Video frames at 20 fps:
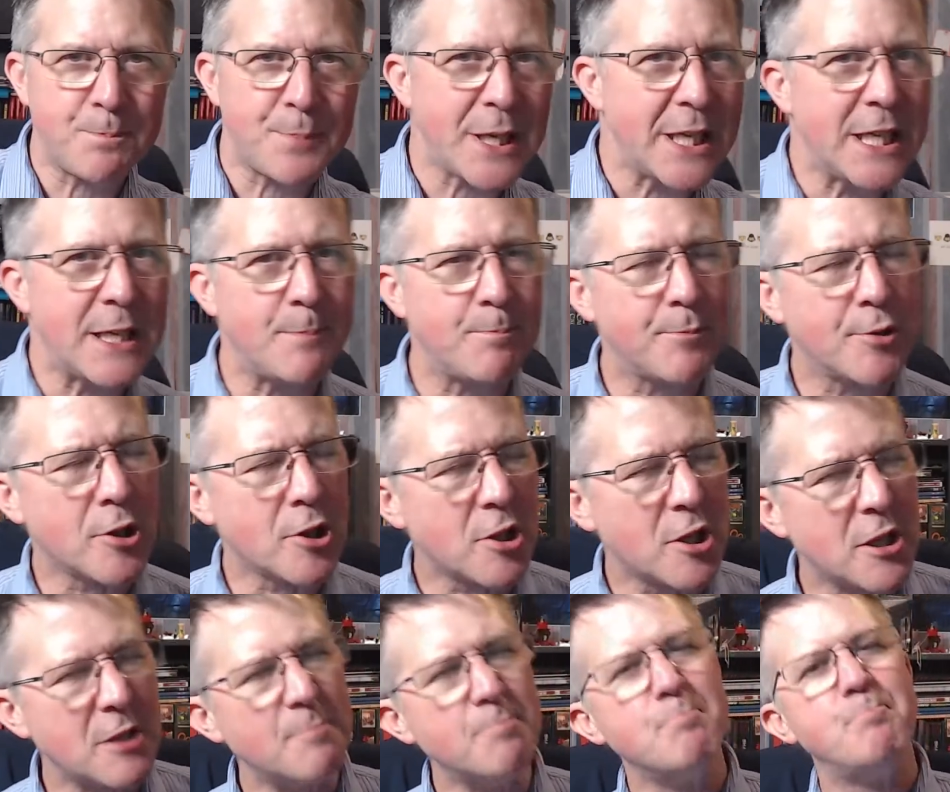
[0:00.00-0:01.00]

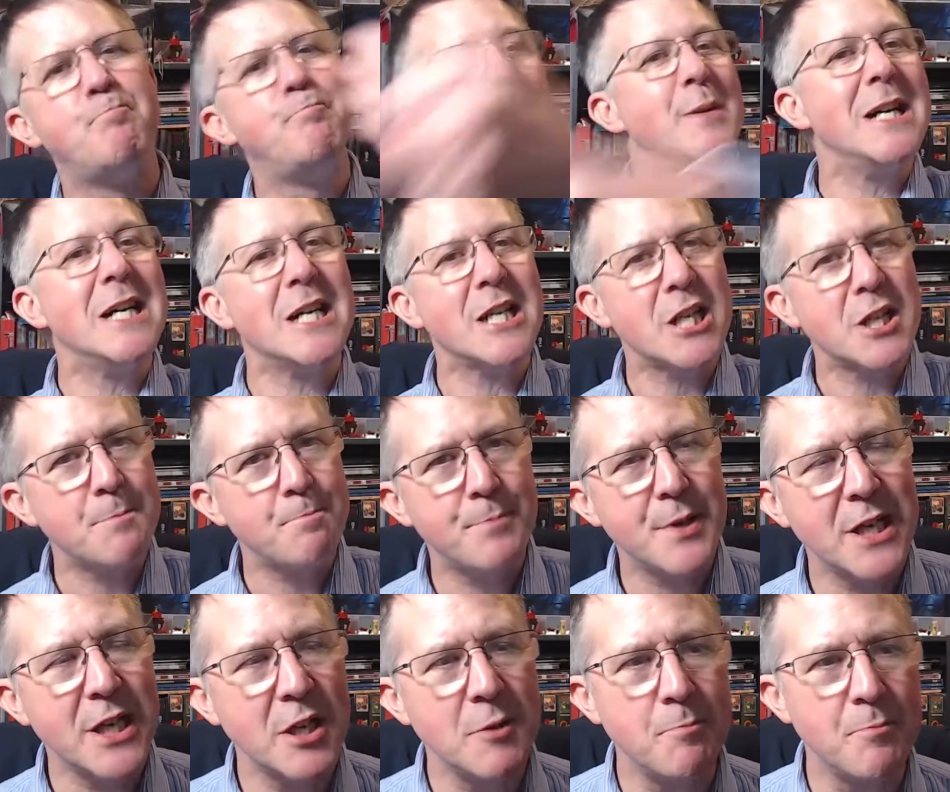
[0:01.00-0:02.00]
people and bash
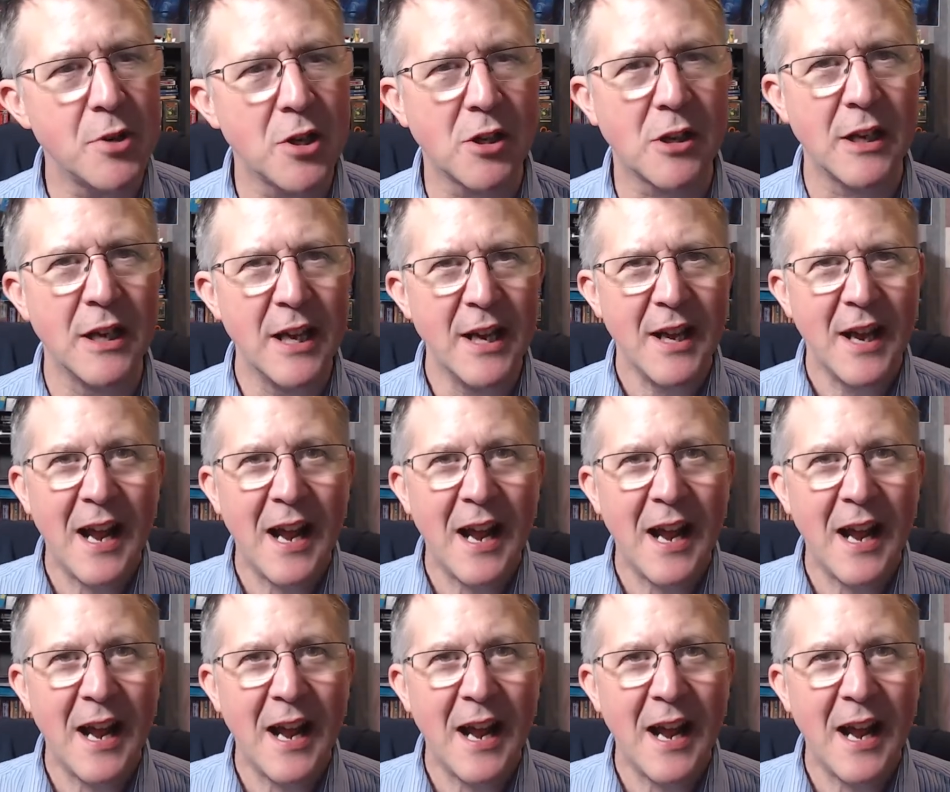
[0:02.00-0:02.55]
people